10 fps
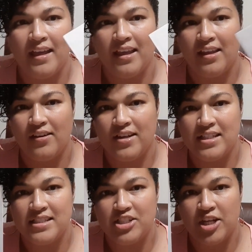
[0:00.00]
Here
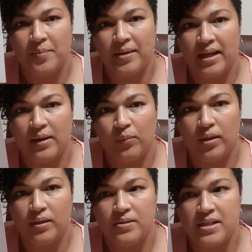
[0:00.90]
is JP and
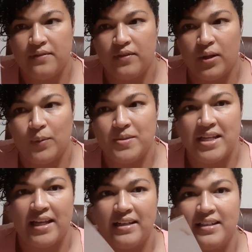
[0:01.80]
Willow's envelopes,
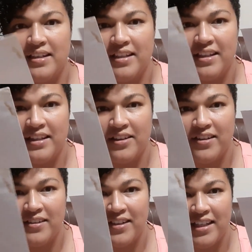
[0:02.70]
and they're
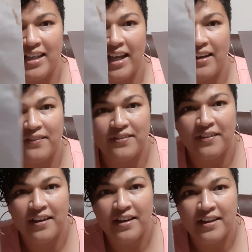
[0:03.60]
looking kind of
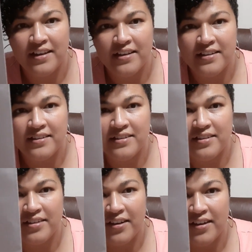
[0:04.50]

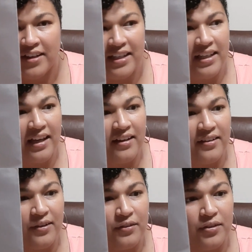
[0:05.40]
dirty. I don't
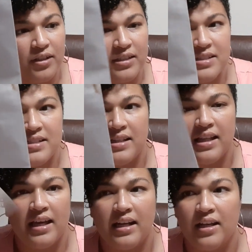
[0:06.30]
know if you can see
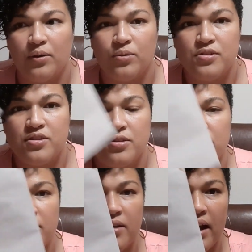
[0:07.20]
that. And also
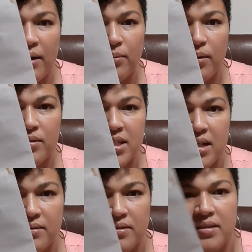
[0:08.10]
I wrote
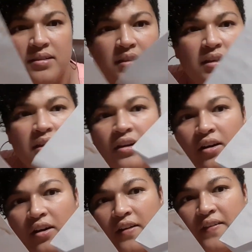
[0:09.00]
down
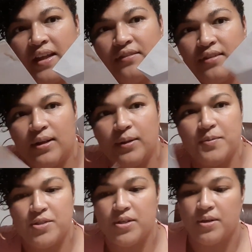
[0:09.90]
on the
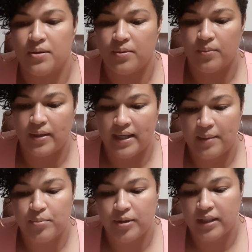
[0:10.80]
envelopes when I
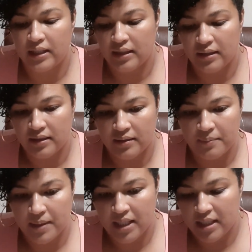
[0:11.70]
put in
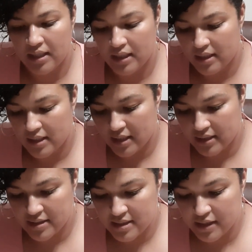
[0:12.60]
money in
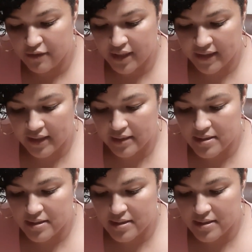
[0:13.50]
and stuff like that.